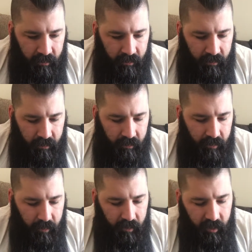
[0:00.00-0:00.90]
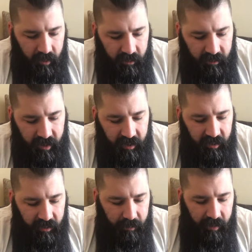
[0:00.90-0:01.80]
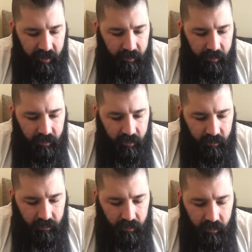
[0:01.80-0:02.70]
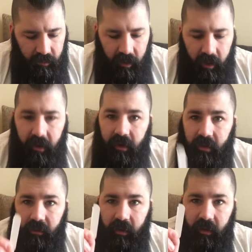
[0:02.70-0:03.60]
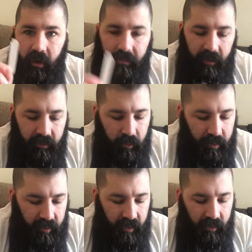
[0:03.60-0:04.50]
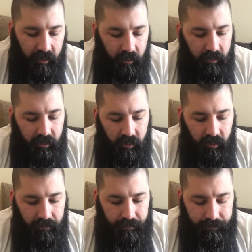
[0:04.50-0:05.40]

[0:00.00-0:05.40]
I'm going to cut it as neatly as possible. Literally all I did is I cut off that stupid thing that goes into the...